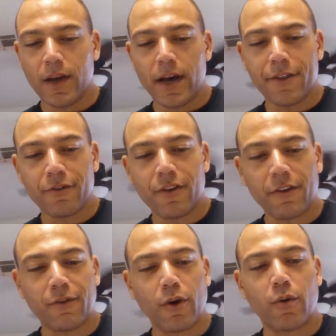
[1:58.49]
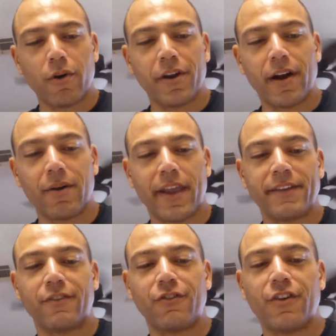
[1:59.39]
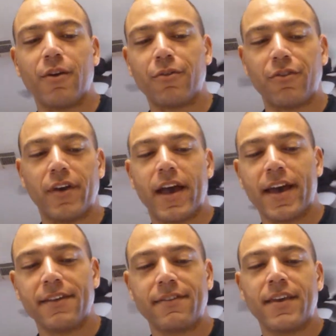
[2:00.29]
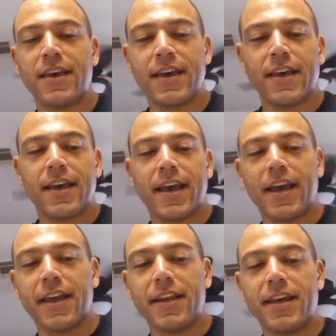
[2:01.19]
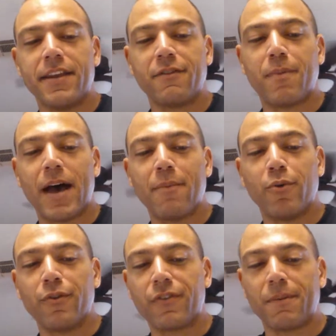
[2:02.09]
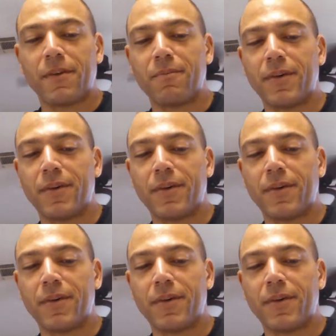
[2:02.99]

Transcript: There's also a quote here I would like to share with you guys, and it is by Bruce Lipton,